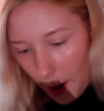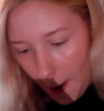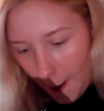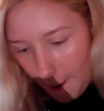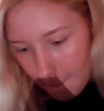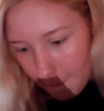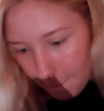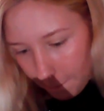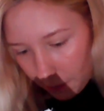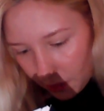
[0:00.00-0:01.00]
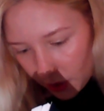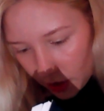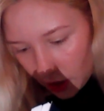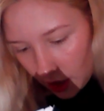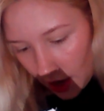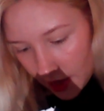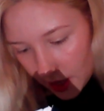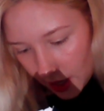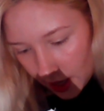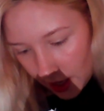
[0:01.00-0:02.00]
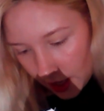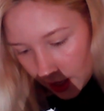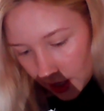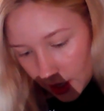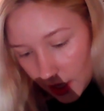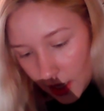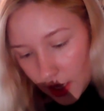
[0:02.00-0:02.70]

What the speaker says: And then